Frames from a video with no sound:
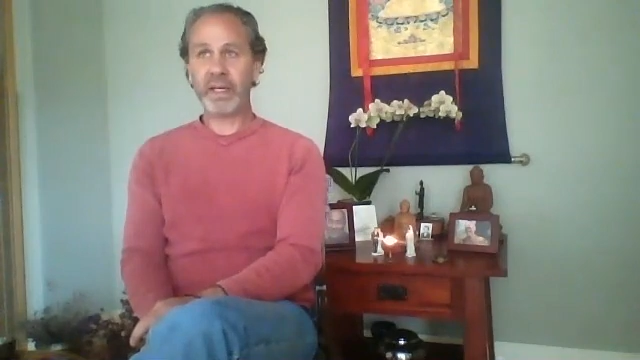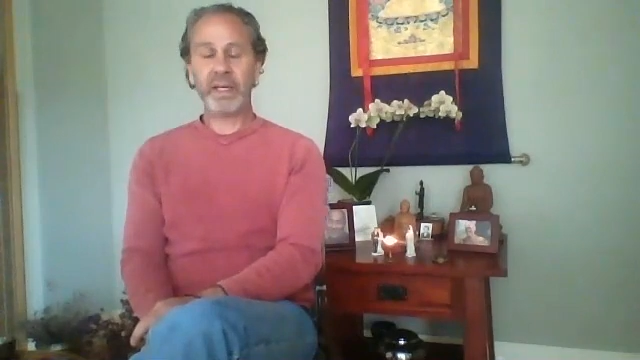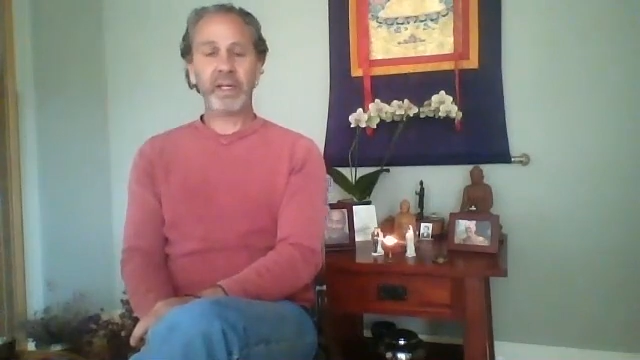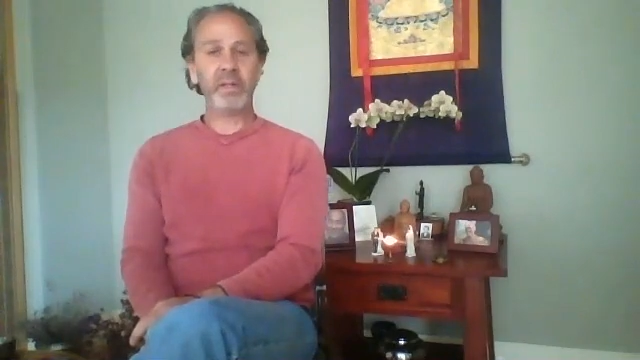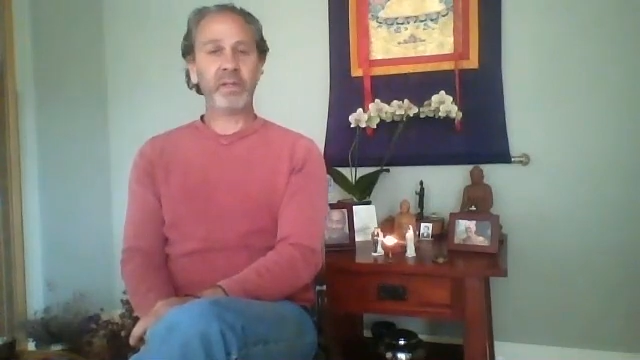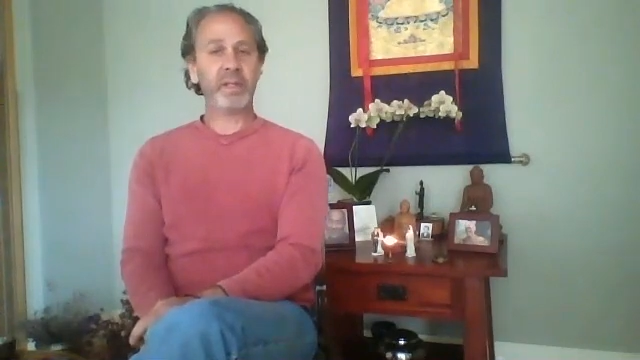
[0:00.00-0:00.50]

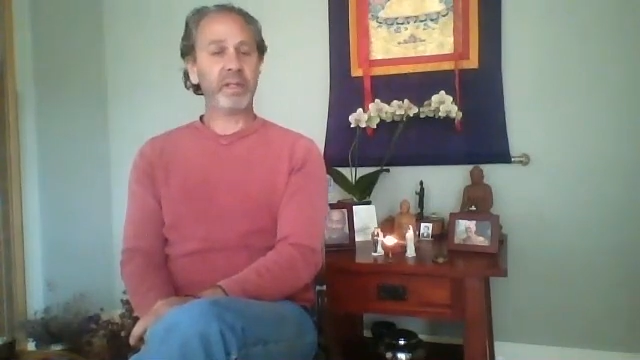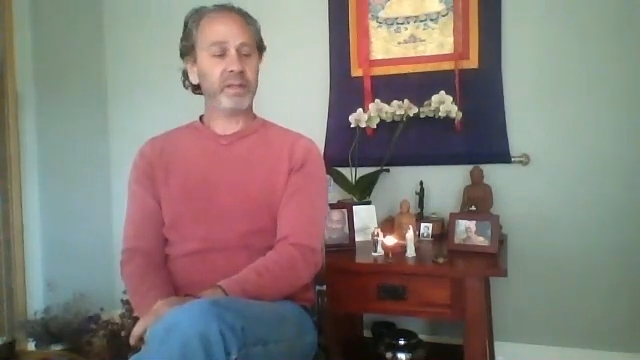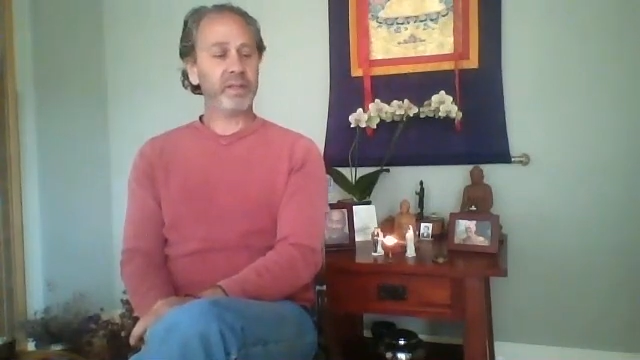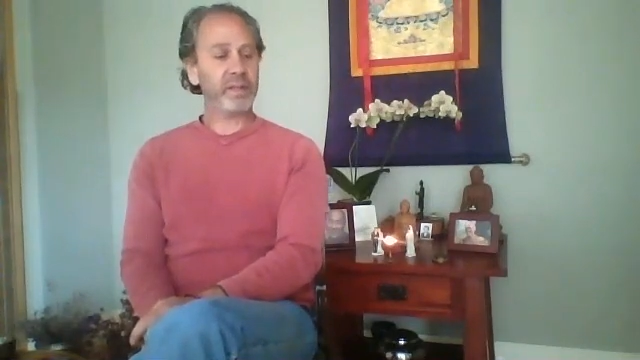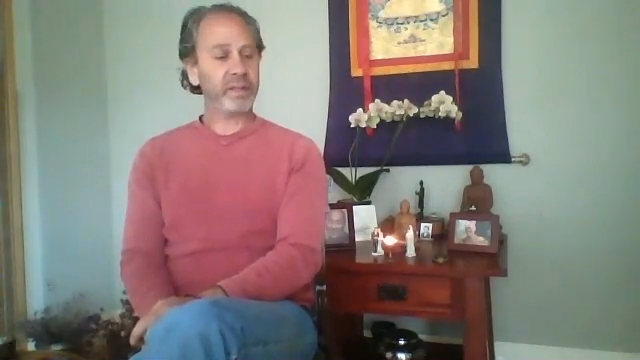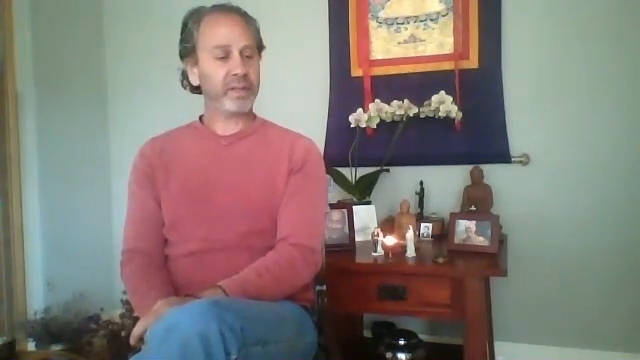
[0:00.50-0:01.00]
you can
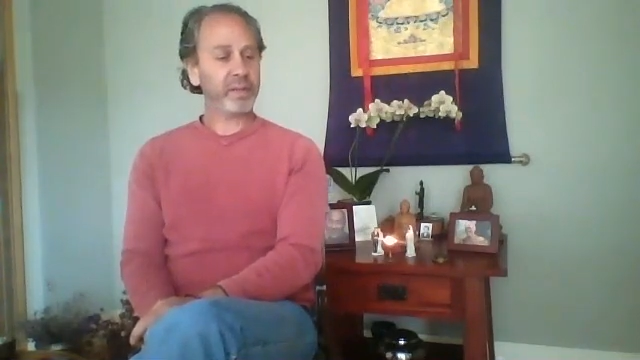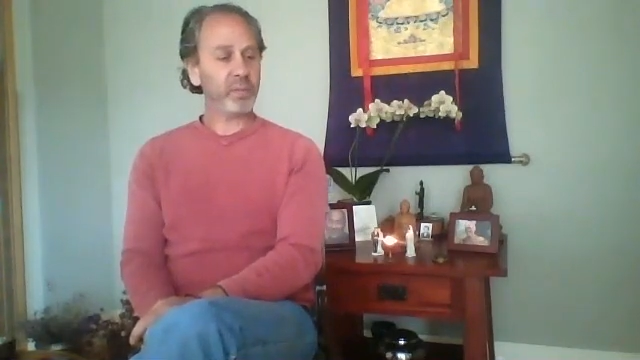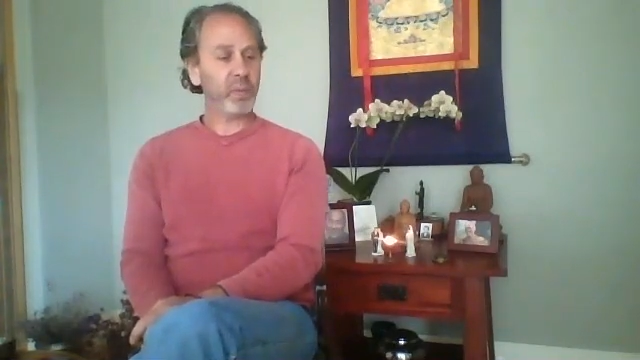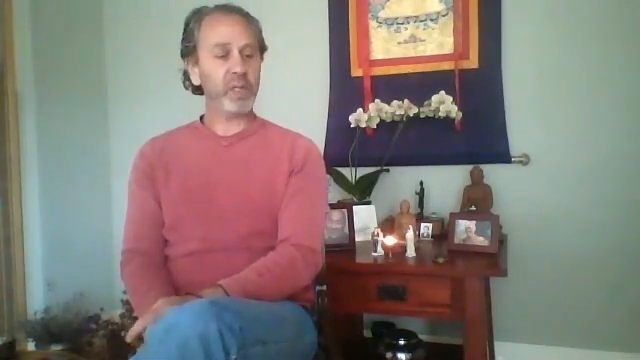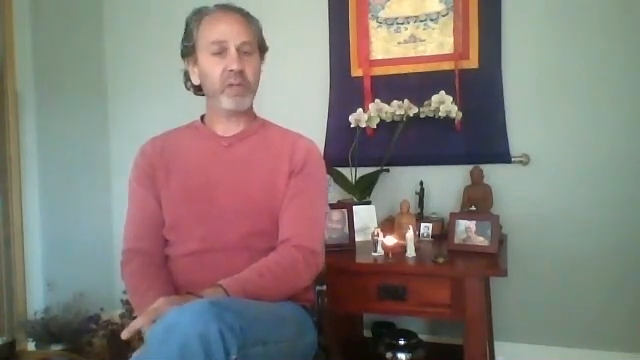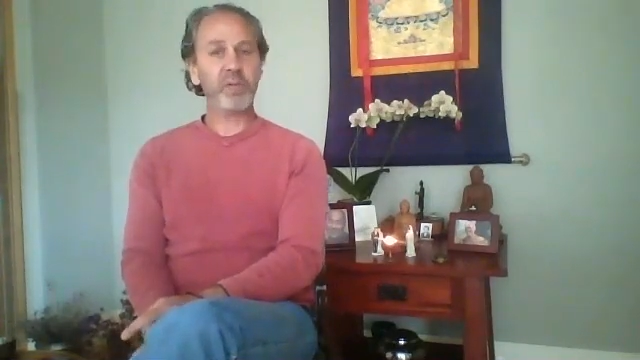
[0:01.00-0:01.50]
just,
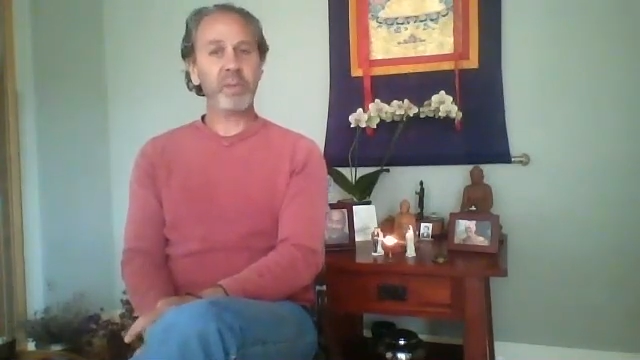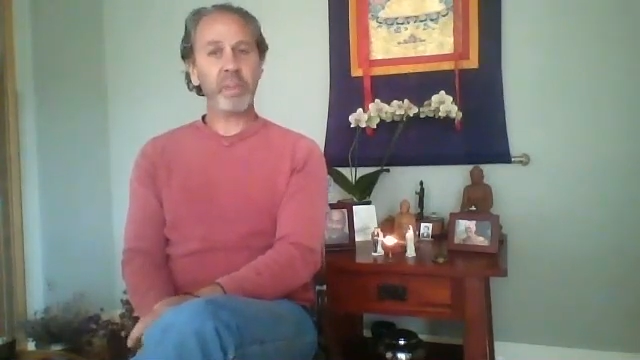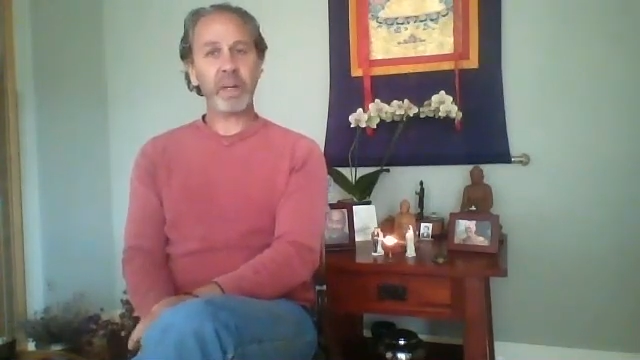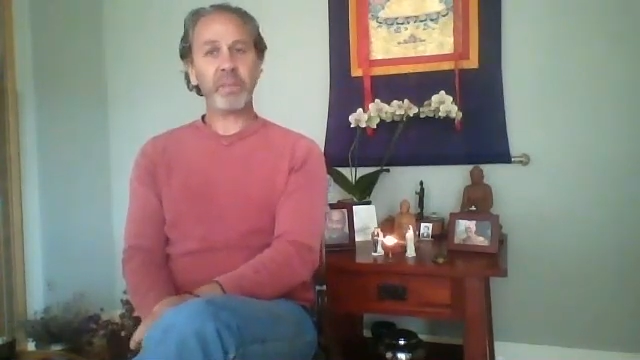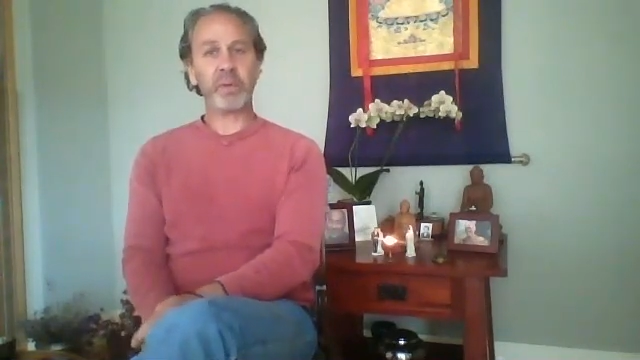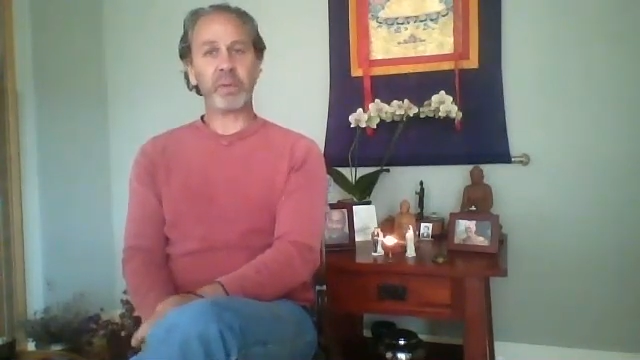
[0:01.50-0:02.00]
when you
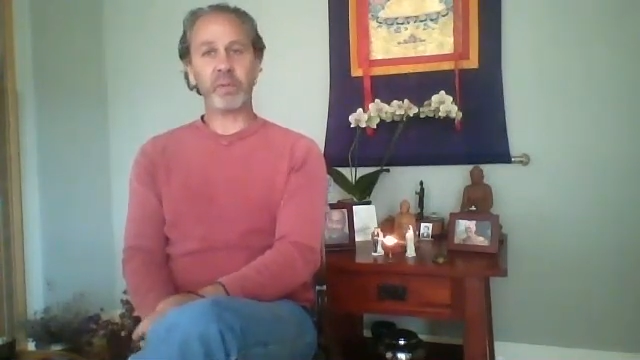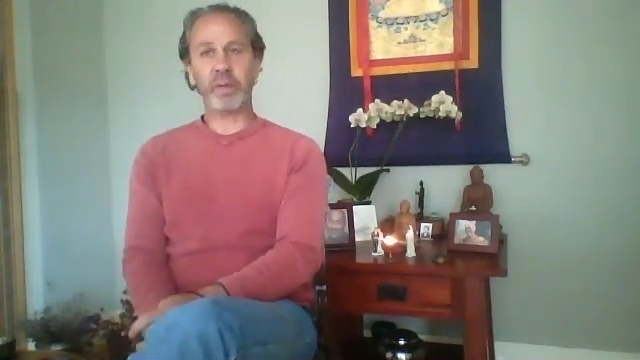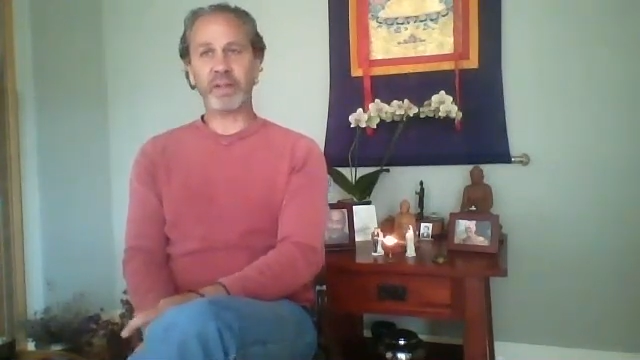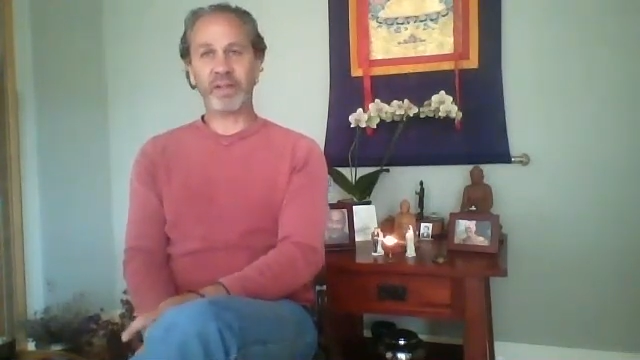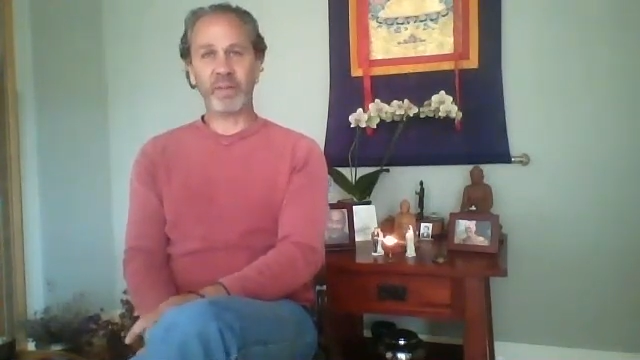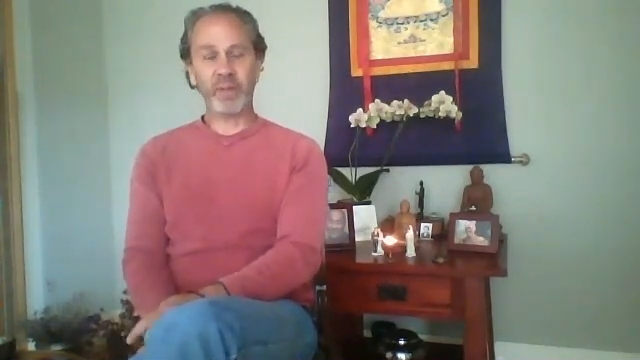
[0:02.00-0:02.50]
remember,
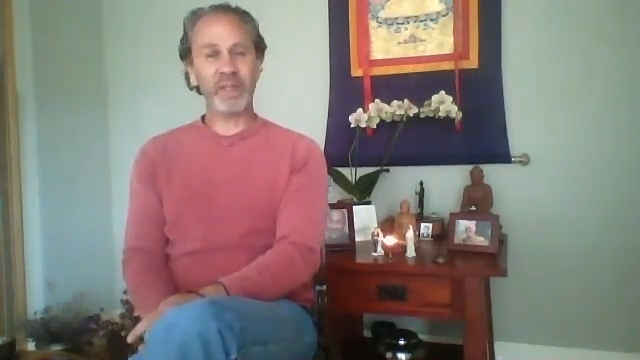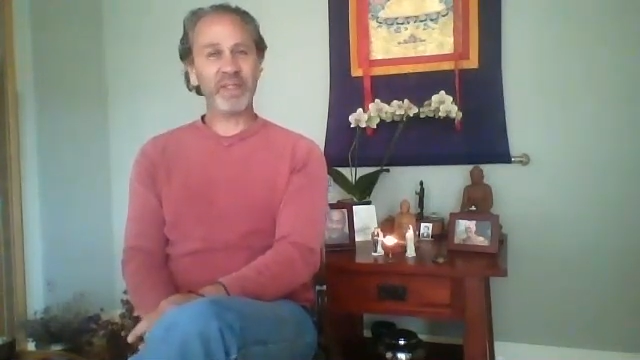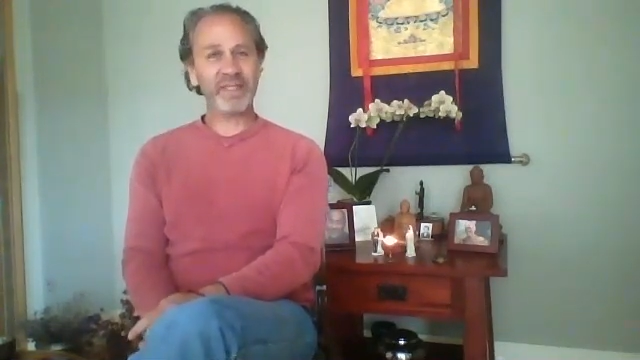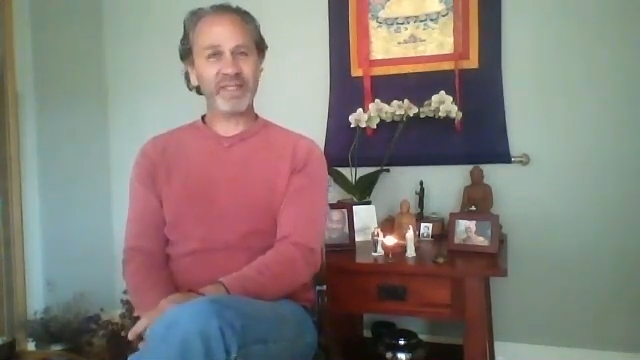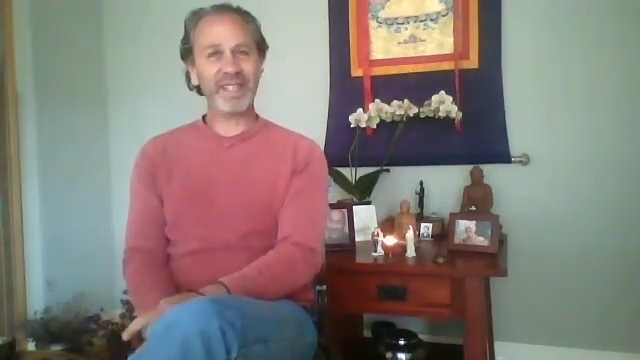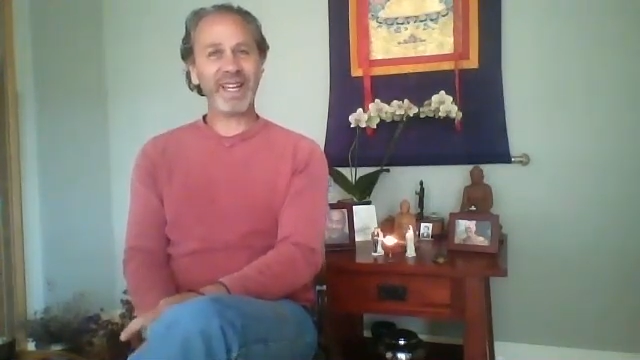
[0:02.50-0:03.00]
when
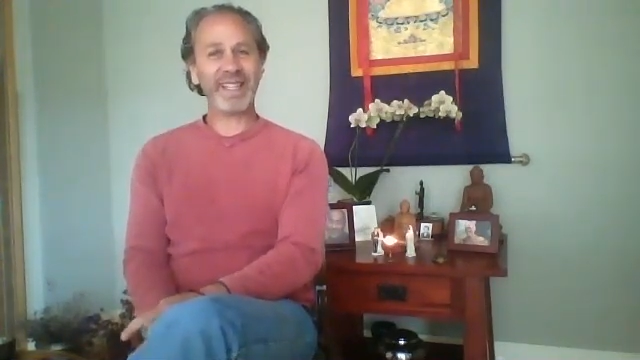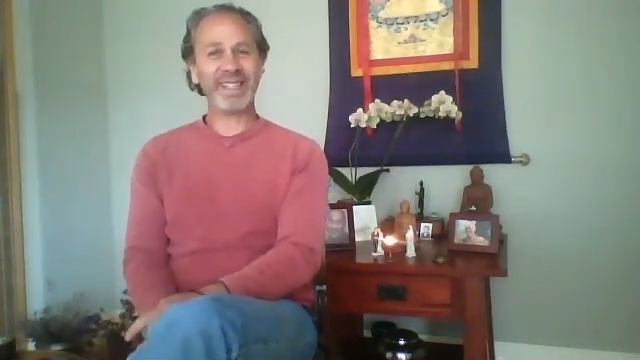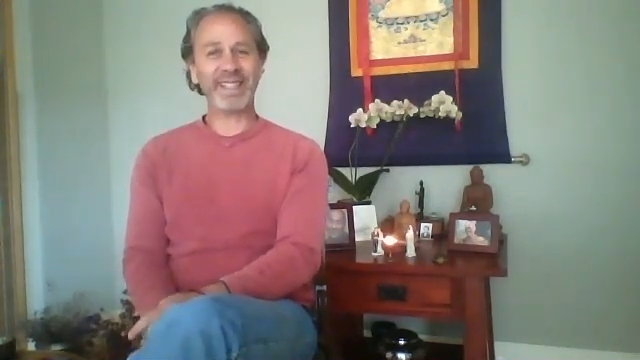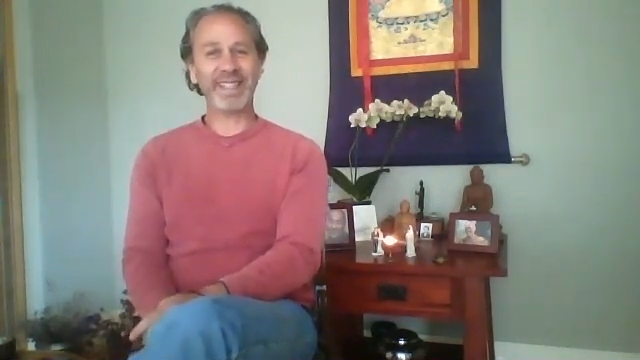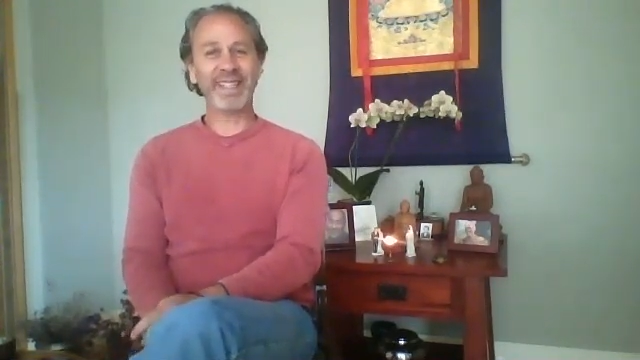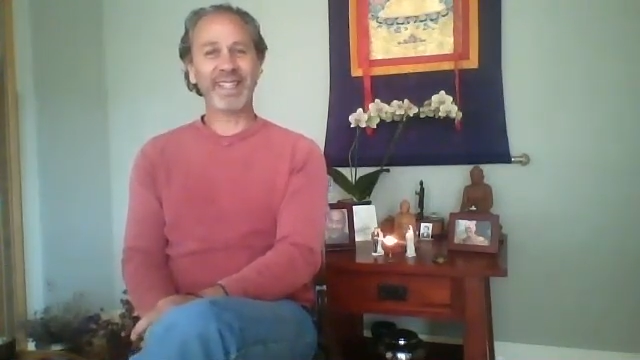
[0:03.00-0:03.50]
there's
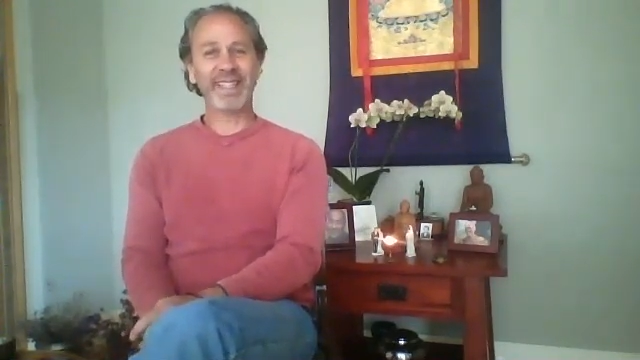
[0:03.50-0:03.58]
sati,